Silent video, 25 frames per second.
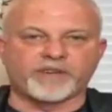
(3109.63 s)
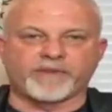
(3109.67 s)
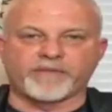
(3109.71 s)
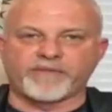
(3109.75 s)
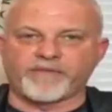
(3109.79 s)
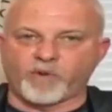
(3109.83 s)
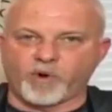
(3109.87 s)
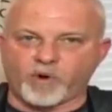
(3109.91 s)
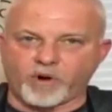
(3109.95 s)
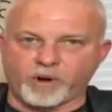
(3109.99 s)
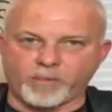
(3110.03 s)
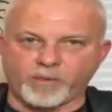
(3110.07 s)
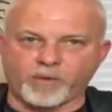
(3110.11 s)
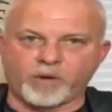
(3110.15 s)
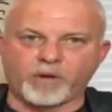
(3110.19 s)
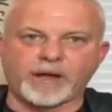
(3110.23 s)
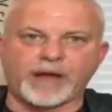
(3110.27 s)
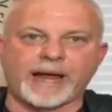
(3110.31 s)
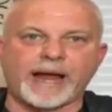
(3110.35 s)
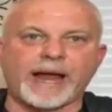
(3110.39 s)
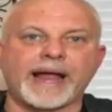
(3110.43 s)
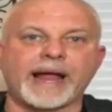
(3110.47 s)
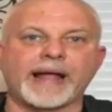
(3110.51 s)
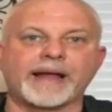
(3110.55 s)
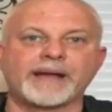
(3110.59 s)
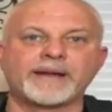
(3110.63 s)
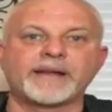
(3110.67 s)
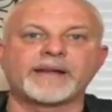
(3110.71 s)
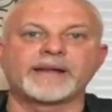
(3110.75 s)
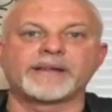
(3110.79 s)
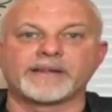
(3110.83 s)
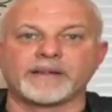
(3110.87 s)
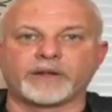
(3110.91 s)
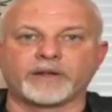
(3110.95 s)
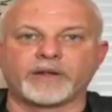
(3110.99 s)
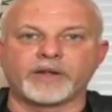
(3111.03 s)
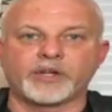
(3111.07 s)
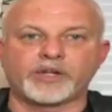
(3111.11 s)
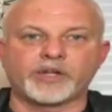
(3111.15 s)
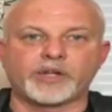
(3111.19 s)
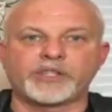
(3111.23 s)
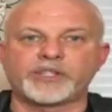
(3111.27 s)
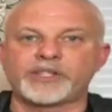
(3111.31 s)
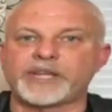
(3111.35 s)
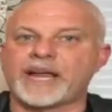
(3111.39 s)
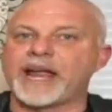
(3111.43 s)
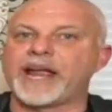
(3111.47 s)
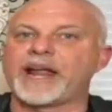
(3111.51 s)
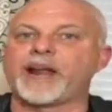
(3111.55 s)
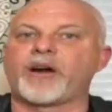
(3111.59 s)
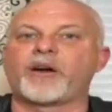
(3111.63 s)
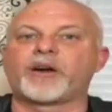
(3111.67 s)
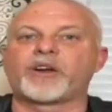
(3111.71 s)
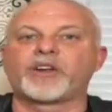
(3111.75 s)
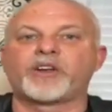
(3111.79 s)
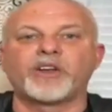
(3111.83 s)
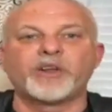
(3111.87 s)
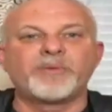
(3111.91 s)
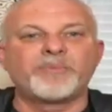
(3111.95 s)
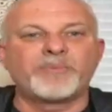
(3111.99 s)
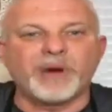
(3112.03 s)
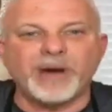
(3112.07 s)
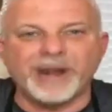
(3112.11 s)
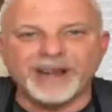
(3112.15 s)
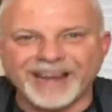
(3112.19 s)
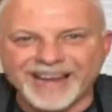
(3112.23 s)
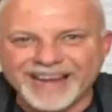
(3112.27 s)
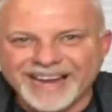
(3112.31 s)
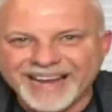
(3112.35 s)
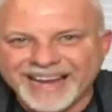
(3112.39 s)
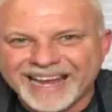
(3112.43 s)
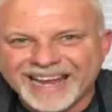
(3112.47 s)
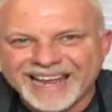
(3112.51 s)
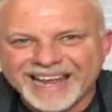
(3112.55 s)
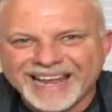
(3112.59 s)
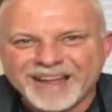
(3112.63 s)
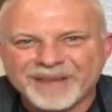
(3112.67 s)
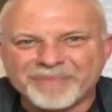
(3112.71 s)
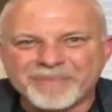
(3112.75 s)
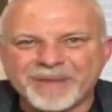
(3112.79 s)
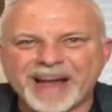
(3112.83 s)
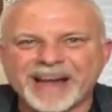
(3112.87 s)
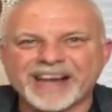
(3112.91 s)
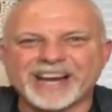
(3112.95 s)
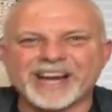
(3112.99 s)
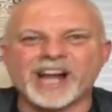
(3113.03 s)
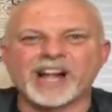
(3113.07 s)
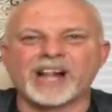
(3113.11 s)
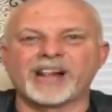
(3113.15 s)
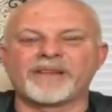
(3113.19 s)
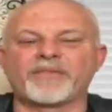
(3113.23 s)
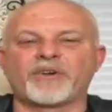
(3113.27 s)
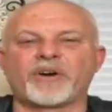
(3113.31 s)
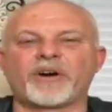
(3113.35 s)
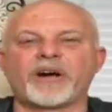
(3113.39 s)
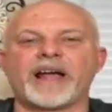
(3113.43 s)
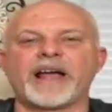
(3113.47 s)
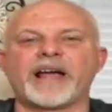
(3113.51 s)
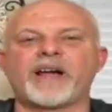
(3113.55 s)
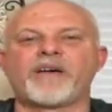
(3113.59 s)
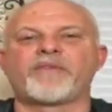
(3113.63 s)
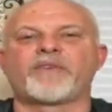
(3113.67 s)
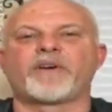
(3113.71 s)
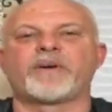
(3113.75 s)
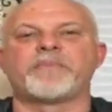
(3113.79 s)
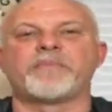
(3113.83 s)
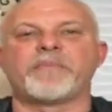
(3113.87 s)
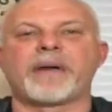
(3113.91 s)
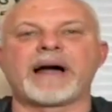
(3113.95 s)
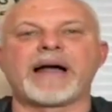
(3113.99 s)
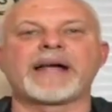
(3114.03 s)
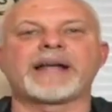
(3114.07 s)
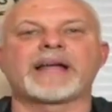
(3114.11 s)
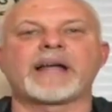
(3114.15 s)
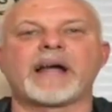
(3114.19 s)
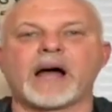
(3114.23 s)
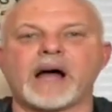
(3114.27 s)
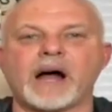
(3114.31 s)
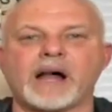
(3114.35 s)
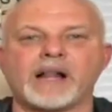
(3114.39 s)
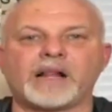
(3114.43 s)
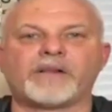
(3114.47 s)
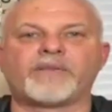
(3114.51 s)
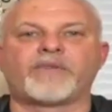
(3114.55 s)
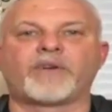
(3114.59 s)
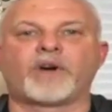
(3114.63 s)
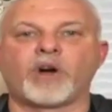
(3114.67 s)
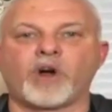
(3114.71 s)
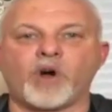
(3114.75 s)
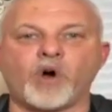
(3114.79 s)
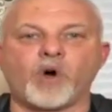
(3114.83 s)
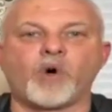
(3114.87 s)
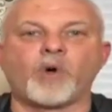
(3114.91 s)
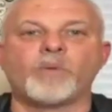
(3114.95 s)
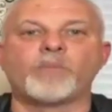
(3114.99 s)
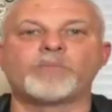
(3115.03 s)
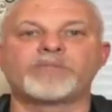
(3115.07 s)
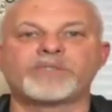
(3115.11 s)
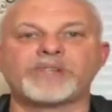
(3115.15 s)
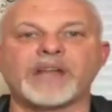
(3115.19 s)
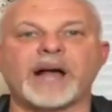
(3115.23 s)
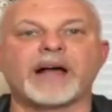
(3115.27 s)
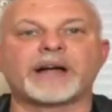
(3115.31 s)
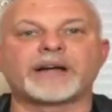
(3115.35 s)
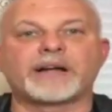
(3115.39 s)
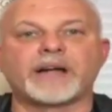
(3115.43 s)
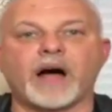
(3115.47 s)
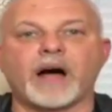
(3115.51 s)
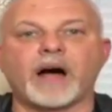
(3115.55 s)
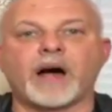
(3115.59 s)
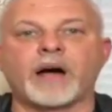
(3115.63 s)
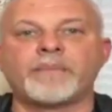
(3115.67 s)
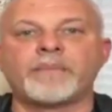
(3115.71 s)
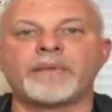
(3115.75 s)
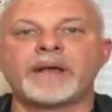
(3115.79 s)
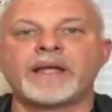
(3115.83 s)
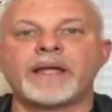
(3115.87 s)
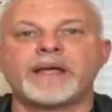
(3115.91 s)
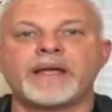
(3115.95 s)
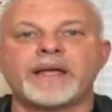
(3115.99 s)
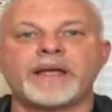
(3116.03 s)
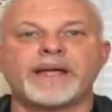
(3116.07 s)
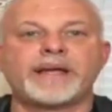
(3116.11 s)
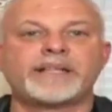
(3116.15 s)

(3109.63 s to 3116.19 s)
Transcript: Affordable and delicious. And our good buddy, Mike Oliver, over at MikeOliverHomes.com.